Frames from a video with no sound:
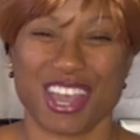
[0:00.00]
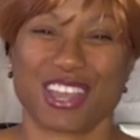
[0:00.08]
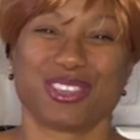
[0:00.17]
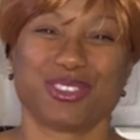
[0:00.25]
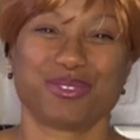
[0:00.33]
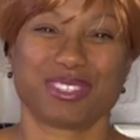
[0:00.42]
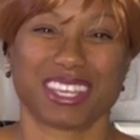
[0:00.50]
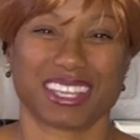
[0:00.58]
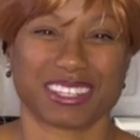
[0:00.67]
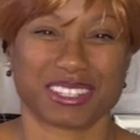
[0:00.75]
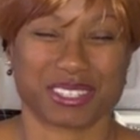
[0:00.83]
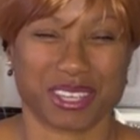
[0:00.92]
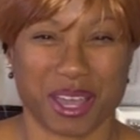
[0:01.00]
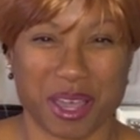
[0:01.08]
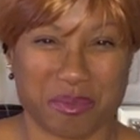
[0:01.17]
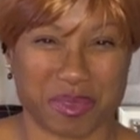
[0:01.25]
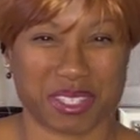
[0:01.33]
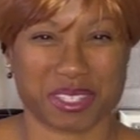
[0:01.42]
you've taken the time
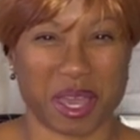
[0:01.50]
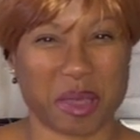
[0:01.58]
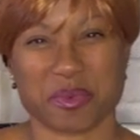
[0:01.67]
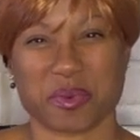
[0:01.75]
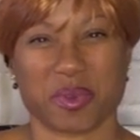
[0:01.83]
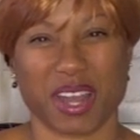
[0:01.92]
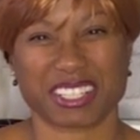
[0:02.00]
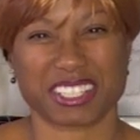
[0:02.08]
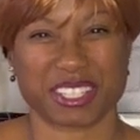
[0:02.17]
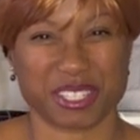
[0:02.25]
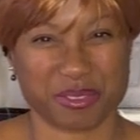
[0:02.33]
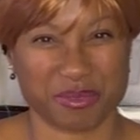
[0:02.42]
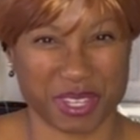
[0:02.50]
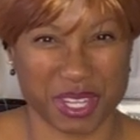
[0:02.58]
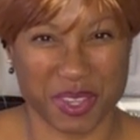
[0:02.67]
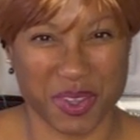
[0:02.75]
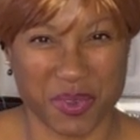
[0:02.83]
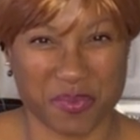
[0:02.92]
to stop and watch this
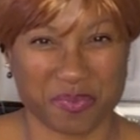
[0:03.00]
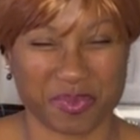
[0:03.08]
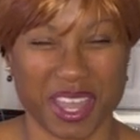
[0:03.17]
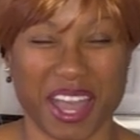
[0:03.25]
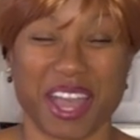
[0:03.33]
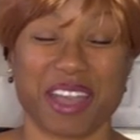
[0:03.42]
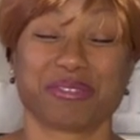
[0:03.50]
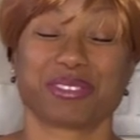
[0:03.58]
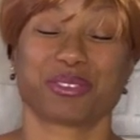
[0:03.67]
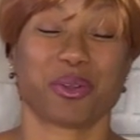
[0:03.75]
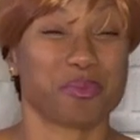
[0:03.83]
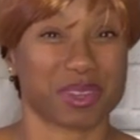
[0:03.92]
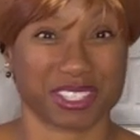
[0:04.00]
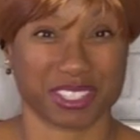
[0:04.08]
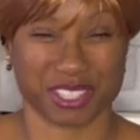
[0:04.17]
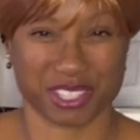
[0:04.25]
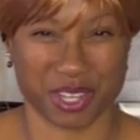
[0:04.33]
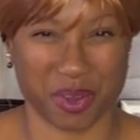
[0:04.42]
video. I have so much to
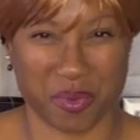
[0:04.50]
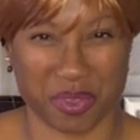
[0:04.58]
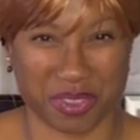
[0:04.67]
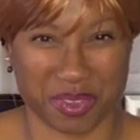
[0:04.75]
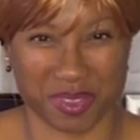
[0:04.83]
share with you